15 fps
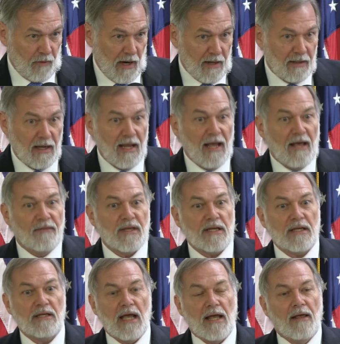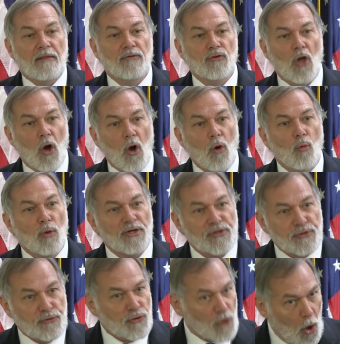right? The no
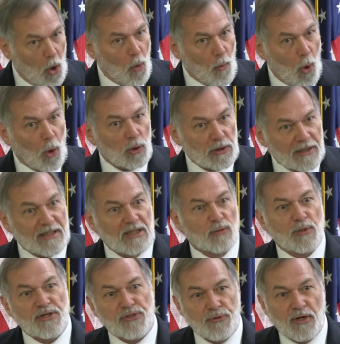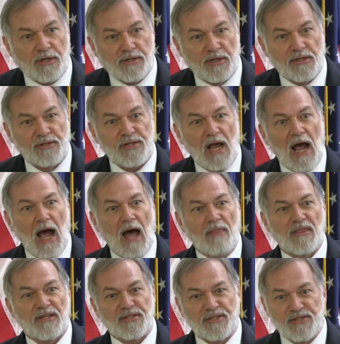more legal restrictions
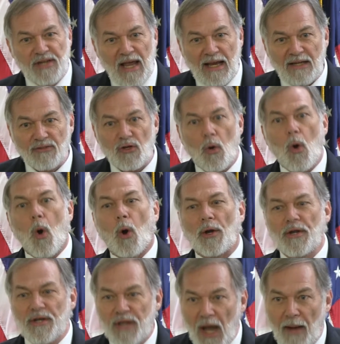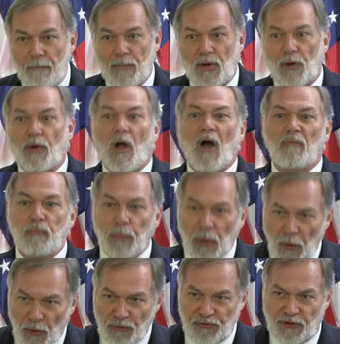on the sex or number of
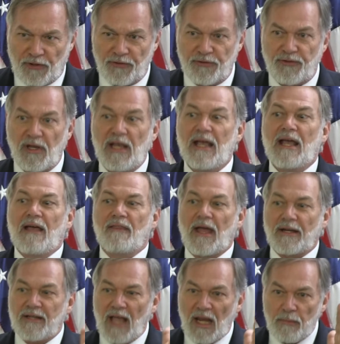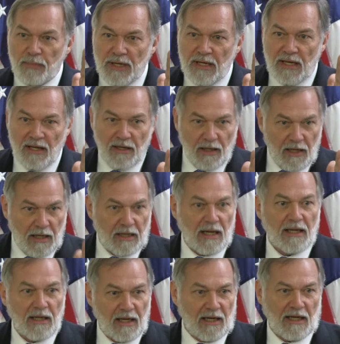persons that can be in
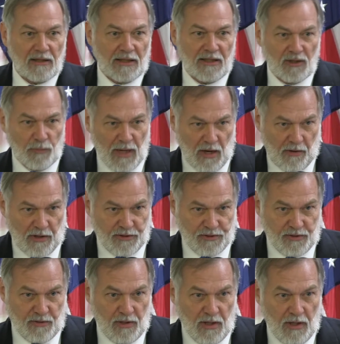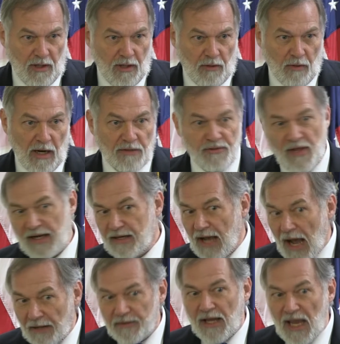a legal marriage, right? So they
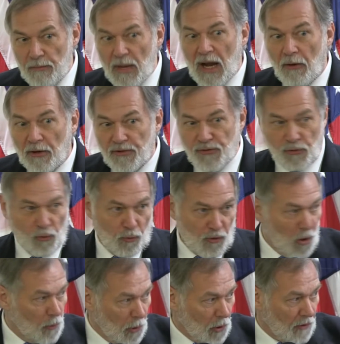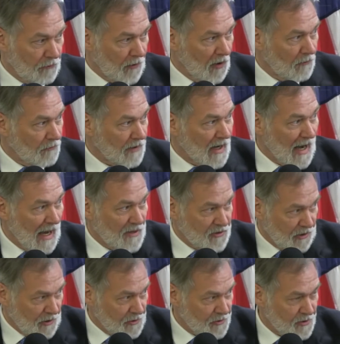got gay marriage through with Obergefell v.
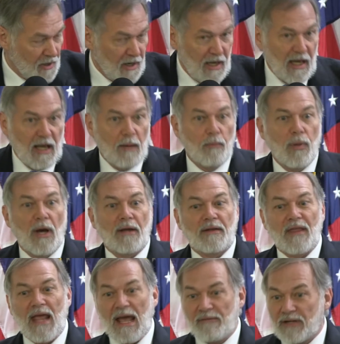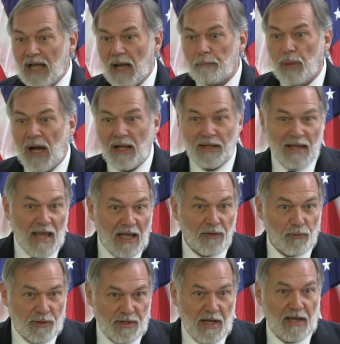Hodges, but they haven't got
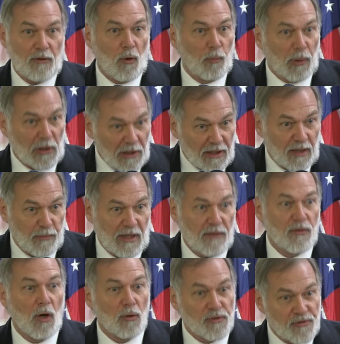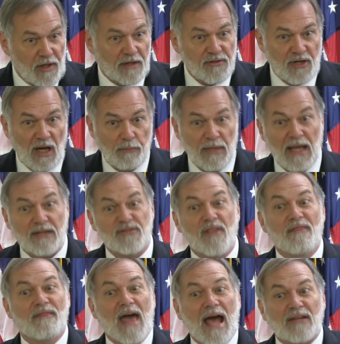polyandry yet or polygamy. Those things come next.
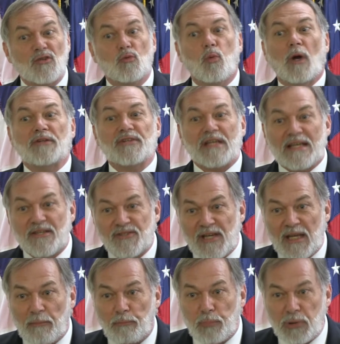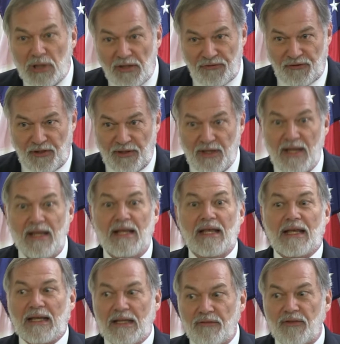That's what is implicit
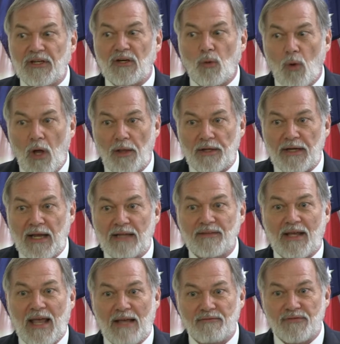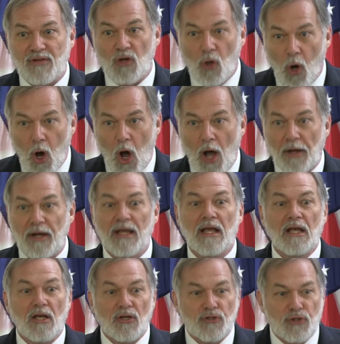in the Equality Act. They have gone
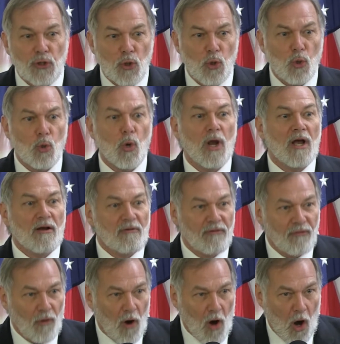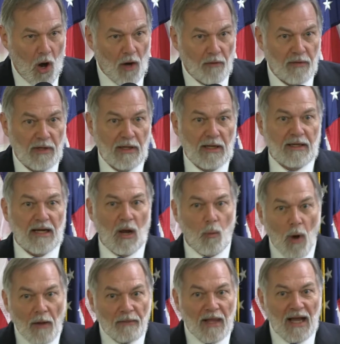too far. Now,
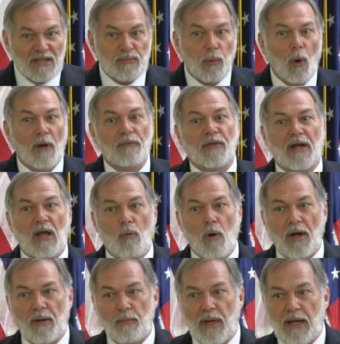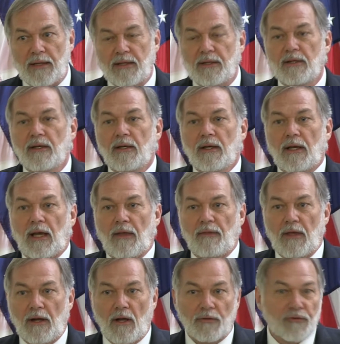one last point that I want to make,
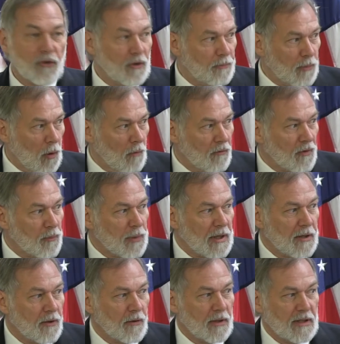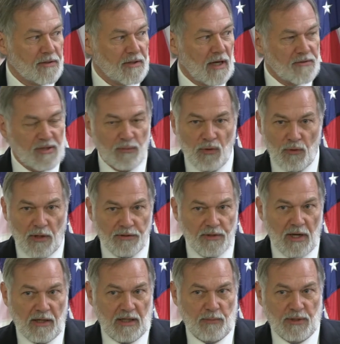and then I'll turn it over to Peter, and he's got some great
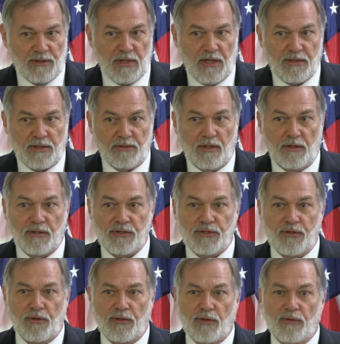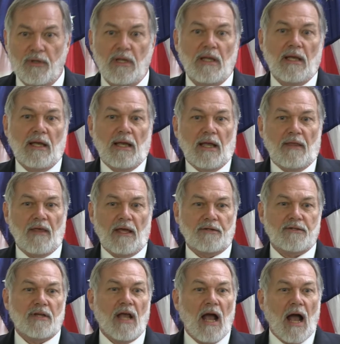documentation there to show you,
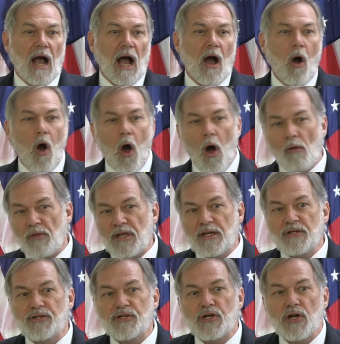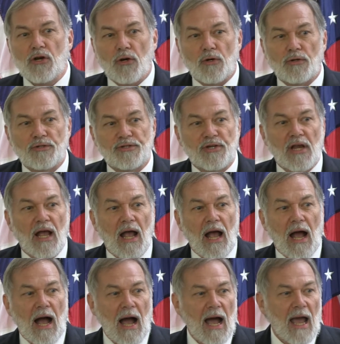that all these years,
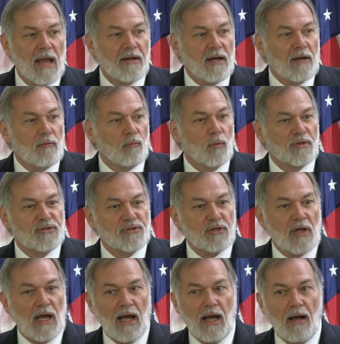I was